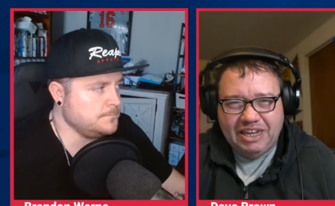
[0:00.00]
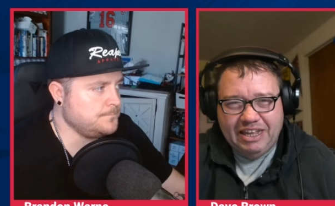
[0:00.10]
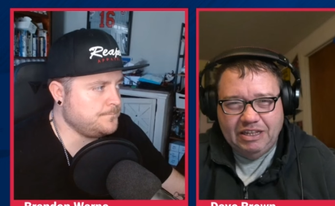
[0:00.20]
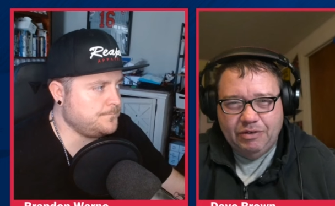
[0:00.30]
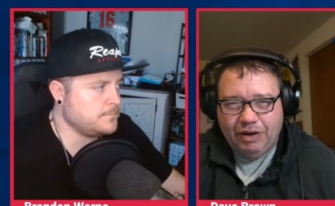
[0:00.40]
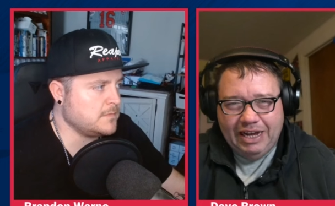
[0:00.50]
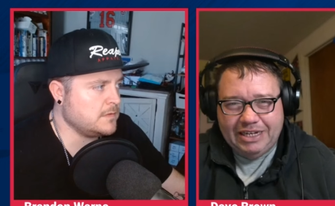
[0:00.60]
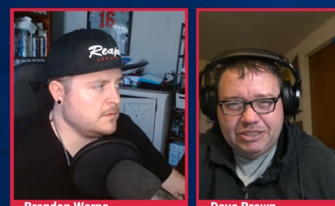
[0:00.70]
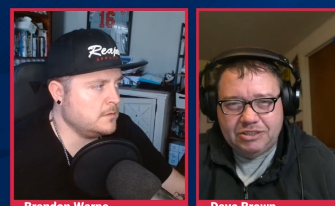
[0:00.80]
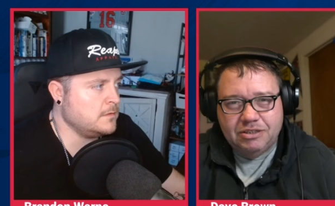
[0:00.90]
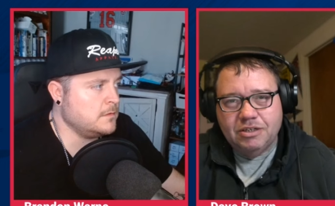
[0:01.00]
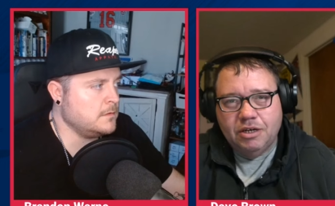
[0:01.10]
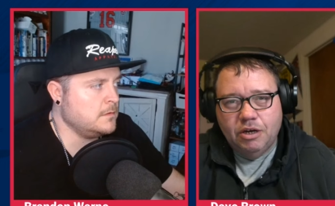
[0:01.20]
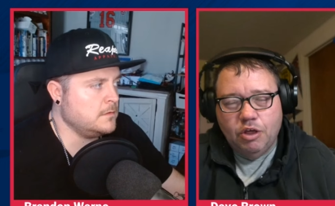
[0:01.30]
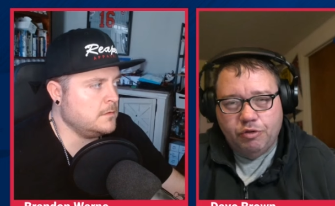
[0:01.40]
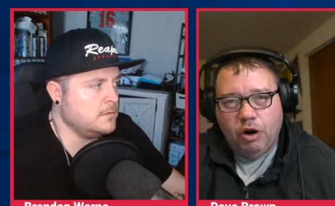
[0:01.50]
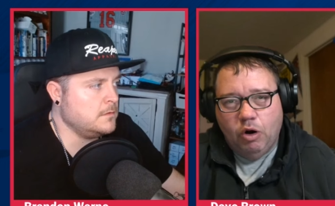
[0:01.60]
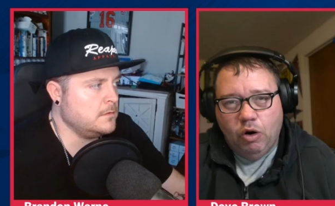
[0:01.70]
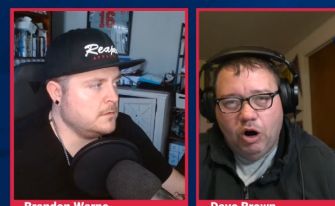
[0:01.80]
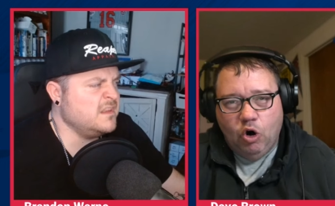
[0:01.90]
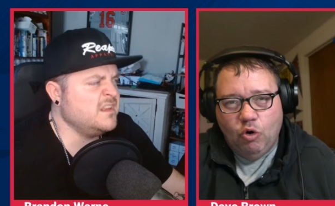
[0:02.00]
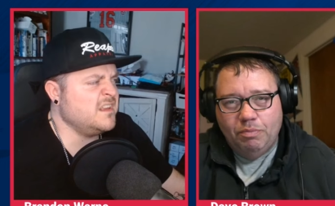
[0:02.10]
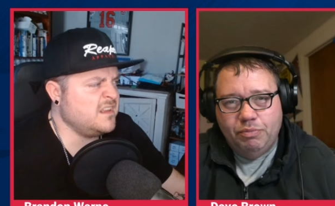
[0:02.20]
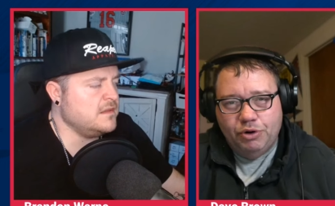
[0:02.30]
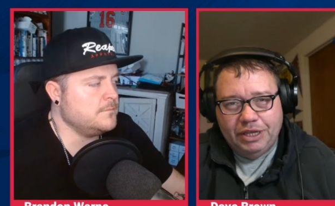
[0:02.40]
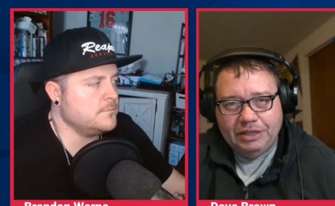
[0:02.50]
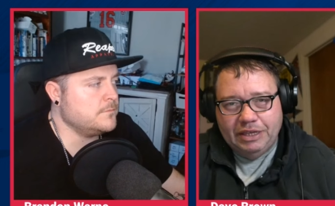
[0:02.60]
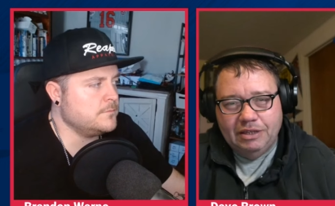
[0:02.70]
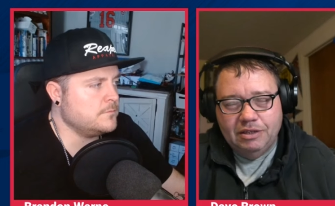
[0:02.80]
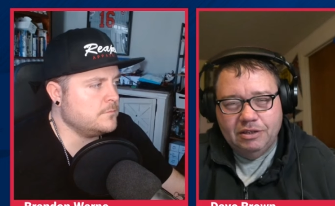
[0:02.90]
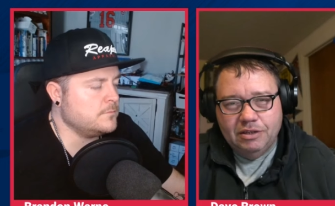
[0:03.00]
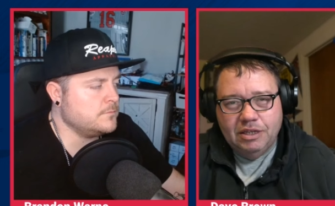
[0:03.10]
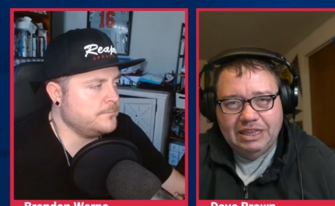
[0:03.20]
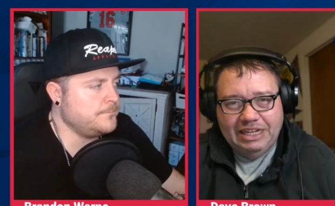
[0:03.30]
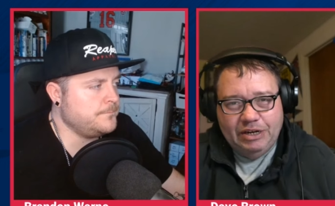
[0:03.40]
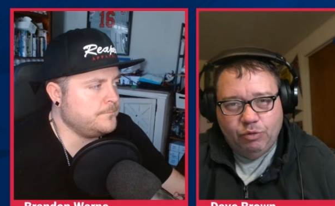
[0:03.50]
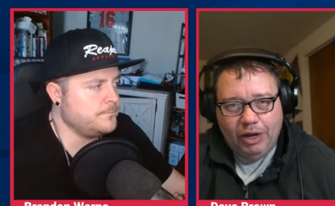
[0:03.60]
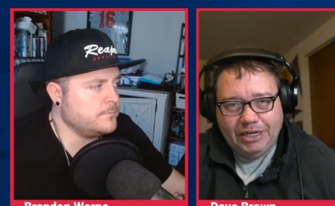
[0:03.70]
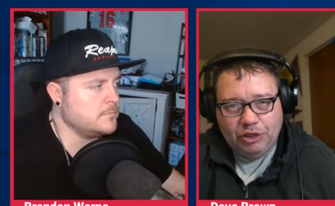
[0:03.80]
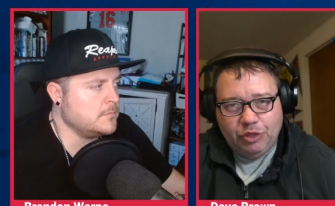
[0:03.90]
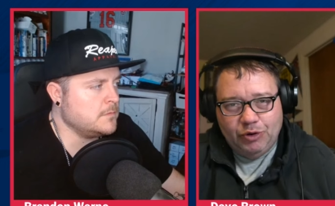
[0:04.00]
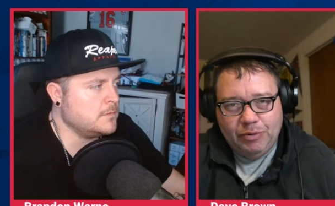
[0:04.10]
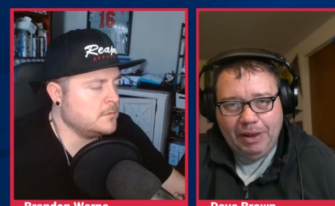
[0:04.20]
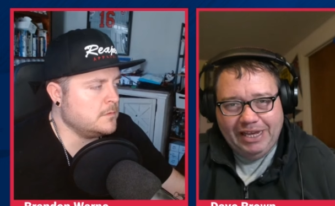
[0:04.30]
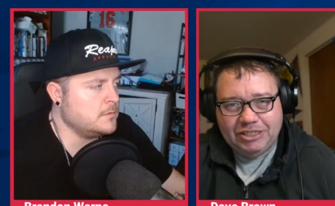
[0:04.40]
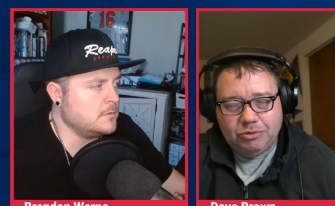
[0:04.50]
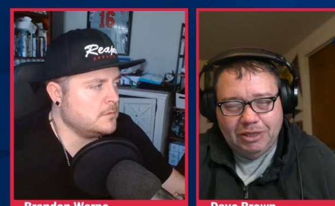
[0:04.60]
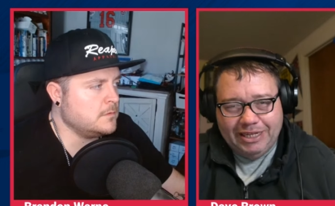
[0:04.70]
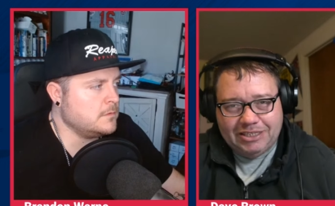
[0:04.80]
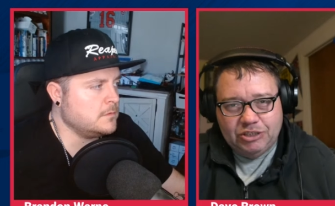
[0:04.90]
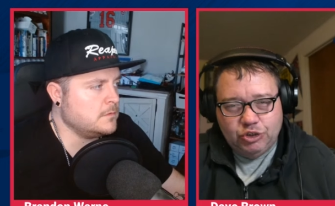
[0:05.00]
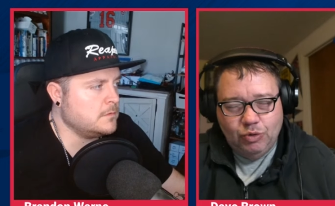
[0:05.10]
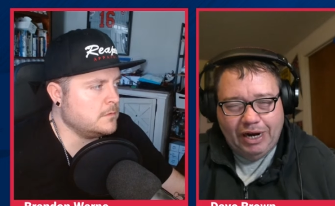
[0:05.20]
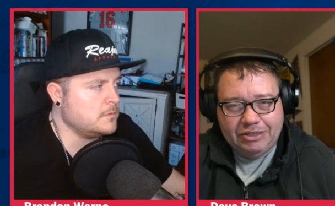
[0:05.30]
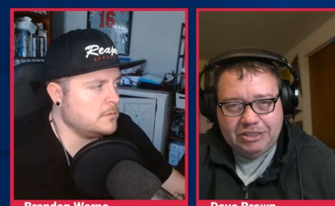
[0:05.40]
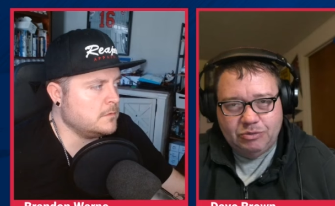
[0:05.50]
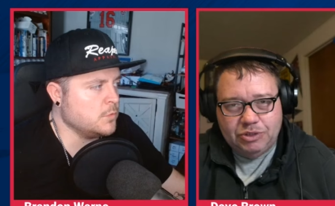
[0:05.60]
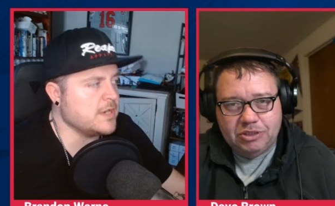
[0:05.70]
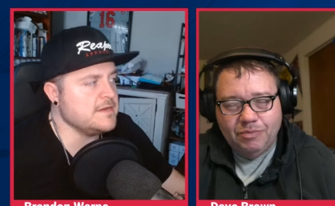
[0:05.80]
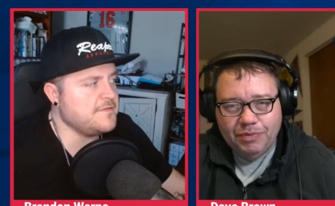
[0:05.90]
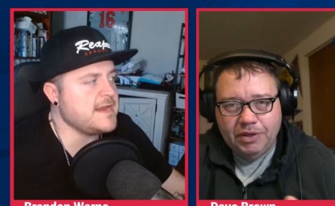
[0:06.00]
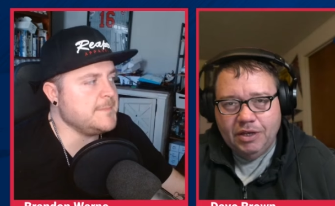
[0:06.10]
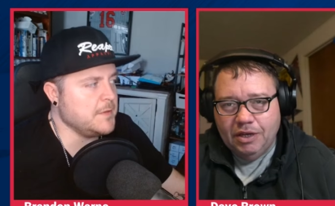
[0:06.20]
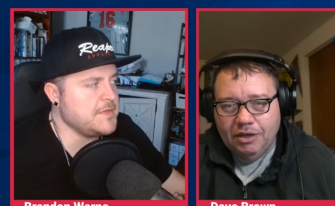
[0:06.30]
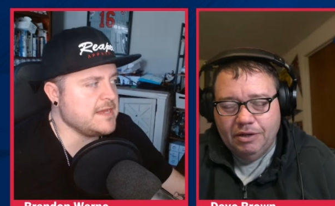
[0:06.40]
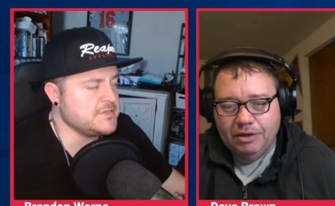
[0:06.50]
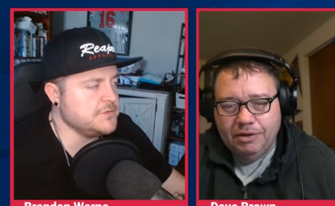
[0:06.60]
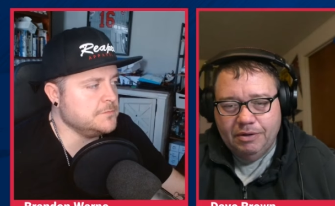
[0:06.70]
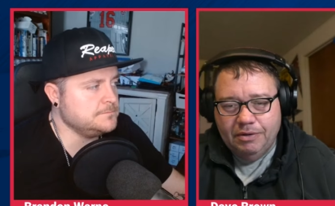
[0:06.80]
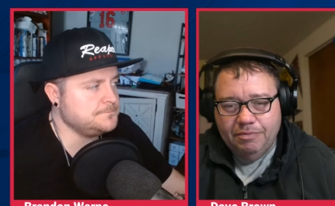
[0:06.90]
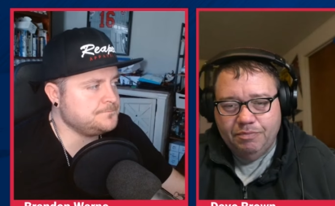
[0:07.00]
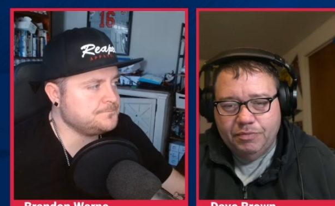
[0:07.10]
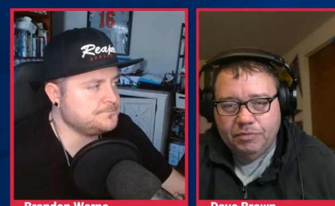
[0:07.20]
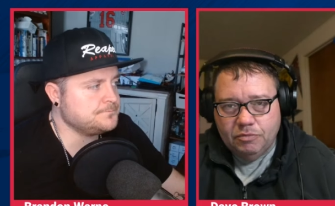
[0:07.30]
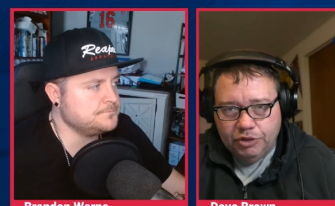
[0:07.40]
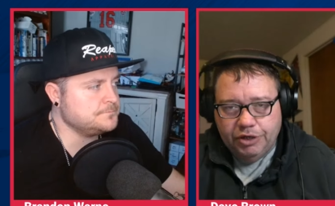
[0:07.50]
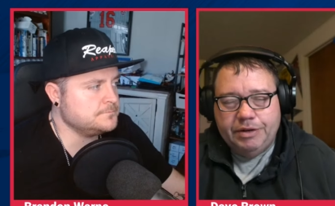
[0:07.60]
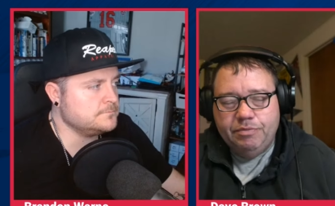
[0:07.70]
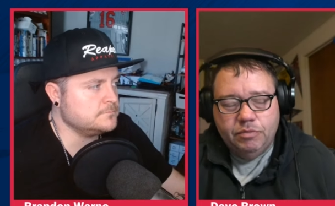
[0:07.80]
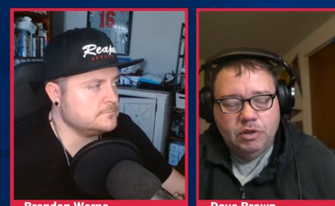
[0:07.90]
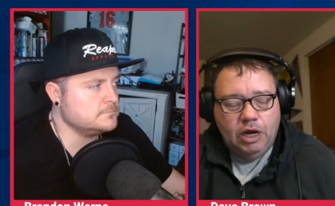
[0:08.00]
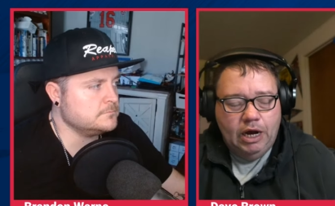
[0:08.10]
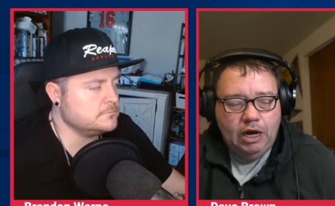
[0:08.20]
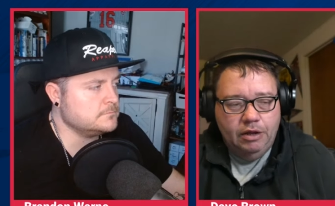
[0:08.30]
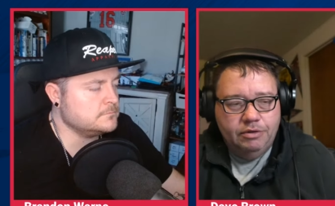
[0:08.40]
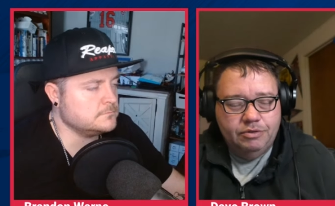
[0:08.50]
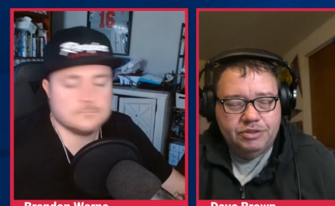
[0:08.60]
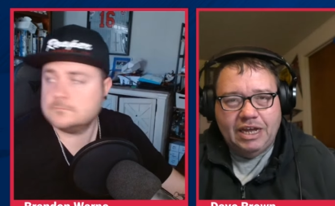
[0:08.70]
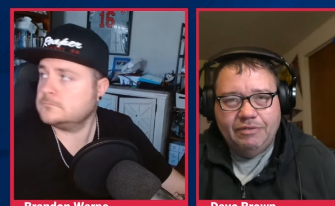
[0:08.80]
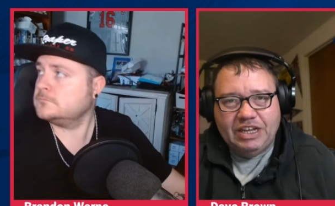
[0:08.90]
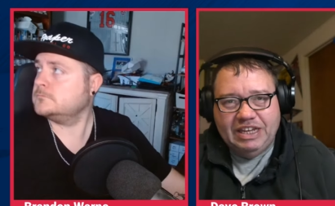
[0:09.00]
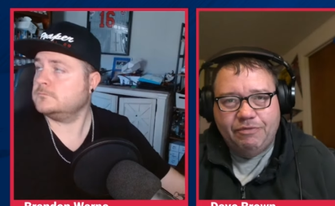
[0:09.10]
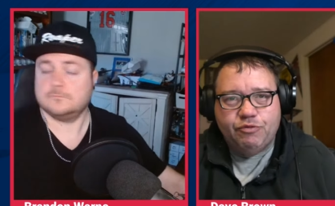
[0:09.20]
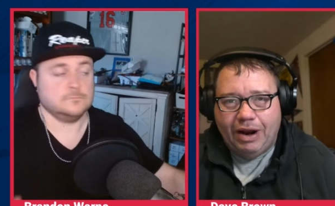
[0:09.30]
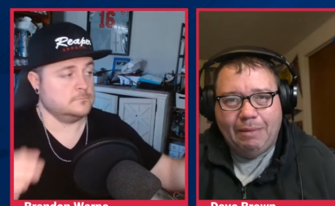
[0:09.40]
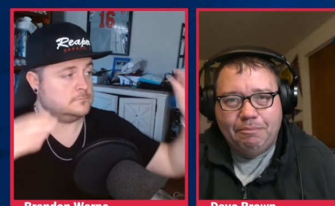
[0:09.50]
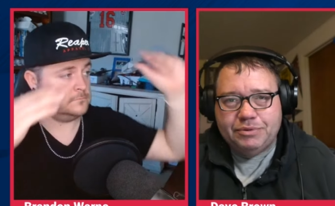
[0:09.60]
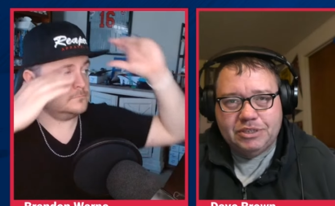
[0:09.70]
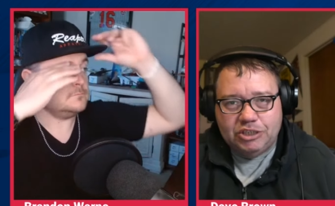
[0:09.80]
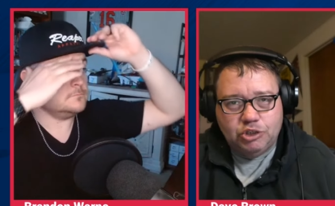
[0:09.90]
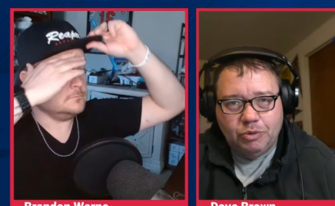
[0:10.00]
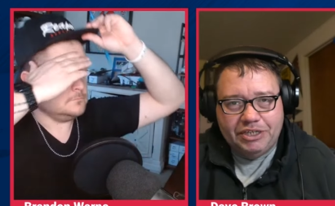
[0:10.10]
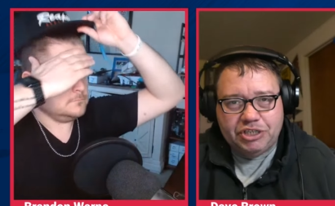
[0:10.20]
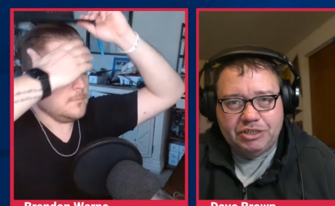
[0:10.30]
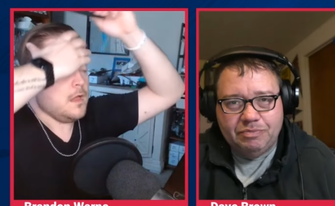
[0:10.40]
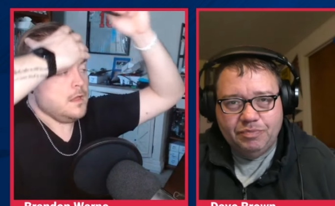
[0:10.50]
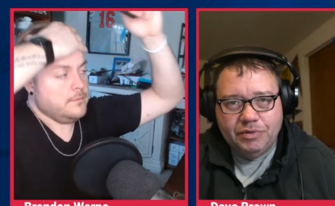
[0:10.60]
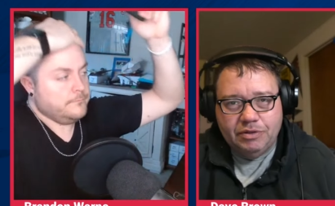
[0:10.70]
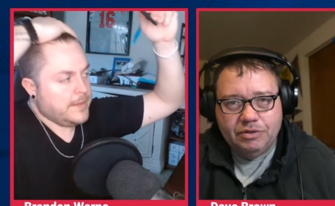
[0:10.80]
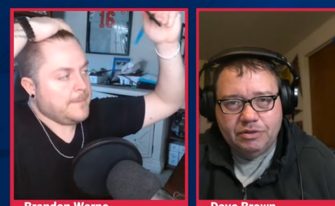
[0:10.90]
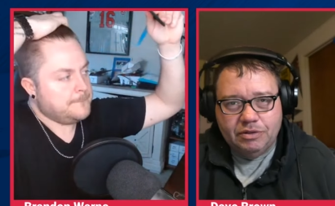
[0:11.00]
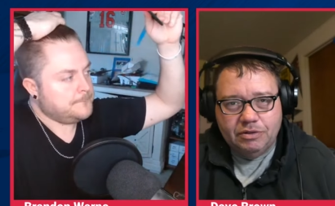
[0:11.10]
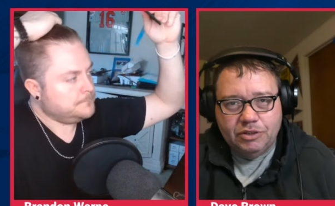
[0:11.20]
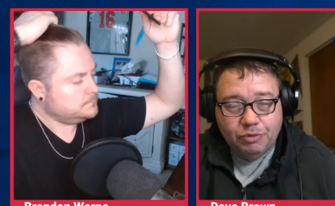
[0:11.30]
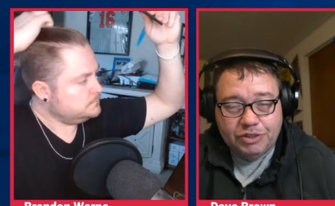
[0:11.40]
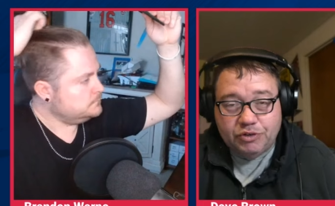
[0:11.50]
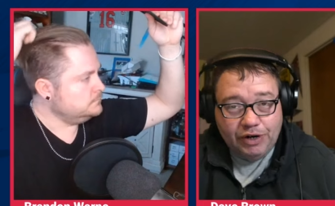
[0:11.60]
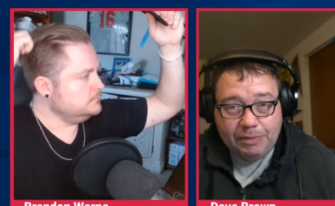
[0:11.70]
Speaker 1: ill-advised throw home, putting the lead run at third base with less than two outs. It was. We're
Speaker 2: gonna fight about that too.
Speaker 1: Good. Uh, it was kind of a gift wrap situation. Yep. The Twins are very